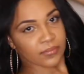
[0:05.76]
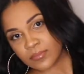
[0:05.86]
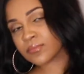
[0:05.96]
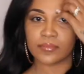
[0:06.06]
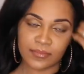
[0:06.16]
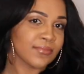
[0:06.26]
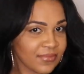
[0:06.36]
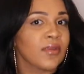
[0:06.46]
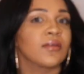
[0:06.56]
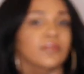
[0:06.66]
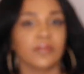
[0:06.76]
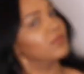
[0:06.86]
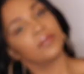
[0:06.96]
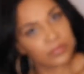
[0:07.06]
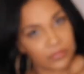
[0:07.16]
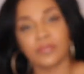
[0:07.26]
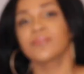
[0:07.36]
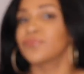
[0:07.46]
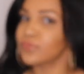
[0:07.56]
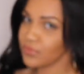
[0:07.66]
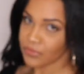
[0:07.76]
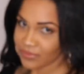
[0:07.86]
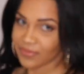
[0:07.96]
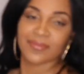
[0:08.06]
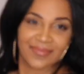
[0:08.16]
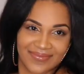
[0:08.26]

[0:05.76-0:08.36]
how I blended my natural hair with my wig.